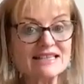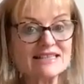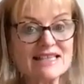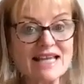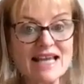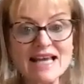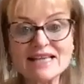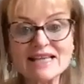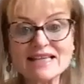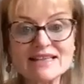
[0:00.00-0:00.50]
is
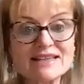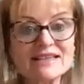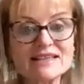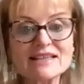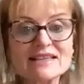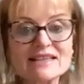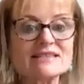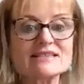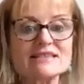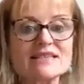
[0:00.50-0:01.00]

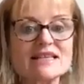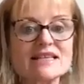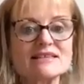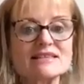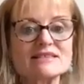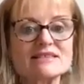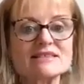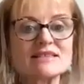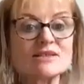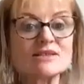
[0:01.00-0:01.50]
anything it
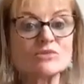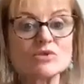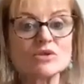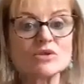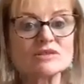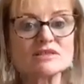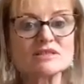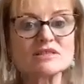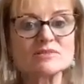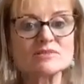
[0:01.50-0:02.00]
says it
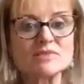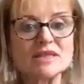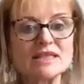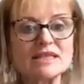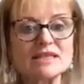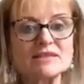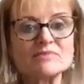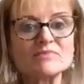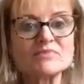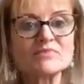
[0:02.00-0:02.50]
wants to
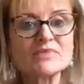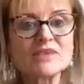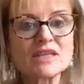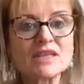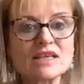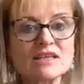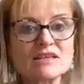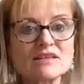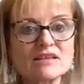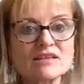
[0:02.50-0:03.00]
be.
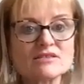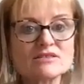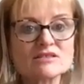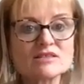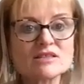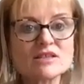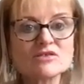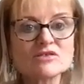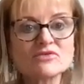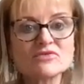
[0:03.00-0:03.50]
There's
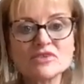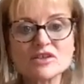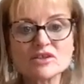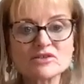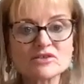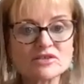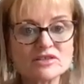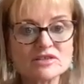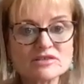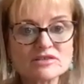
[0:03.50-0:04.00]
no
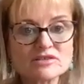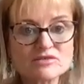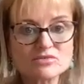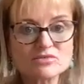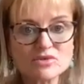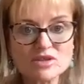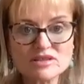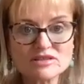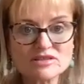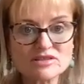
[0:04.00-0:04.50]
focus
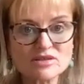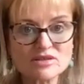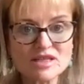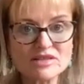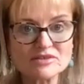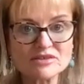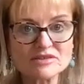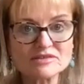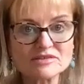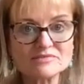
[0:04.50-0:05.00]

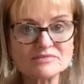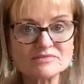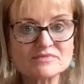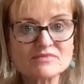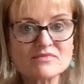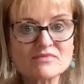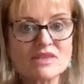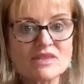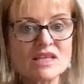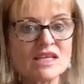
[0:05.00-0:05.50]
whatsoever.
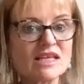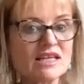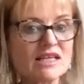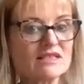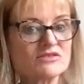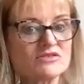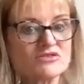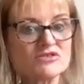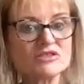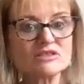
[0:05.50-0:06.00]

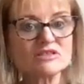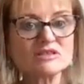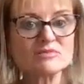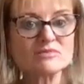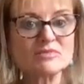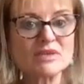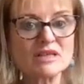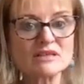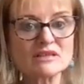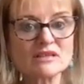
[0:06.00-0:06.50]
It's just a
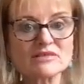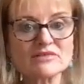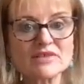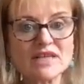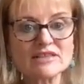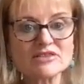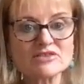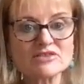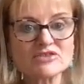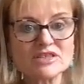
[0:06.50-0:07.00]
bundle of
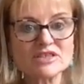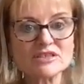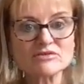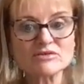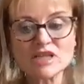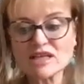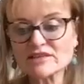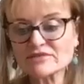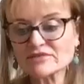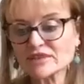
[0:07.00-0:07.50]
energy
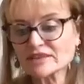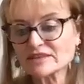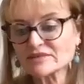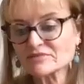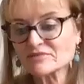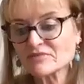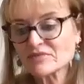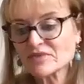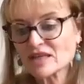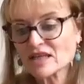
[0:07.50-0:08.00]

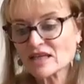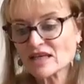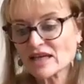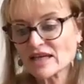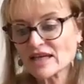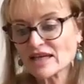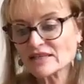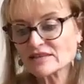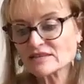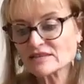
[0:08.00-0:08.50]
arriving.
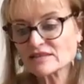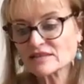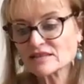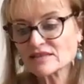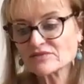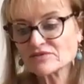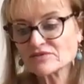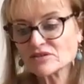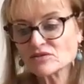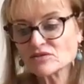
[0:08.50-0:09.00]
And
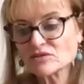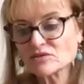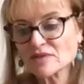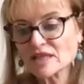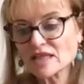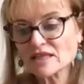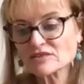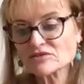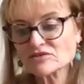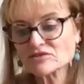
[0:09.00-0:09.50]
if you
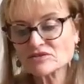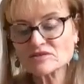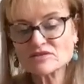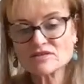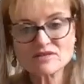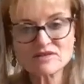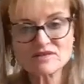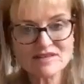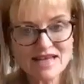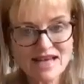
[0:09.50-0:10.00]

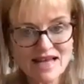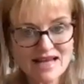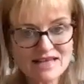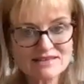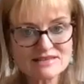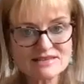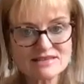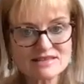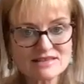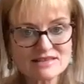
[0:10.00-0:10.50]
imagine,
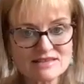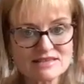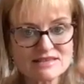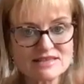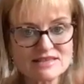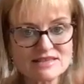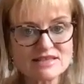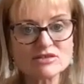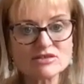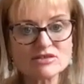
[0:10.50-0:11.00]
that's the
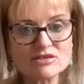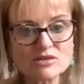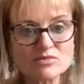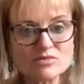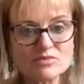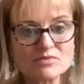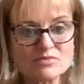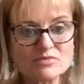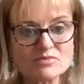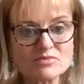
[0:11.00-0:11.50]
0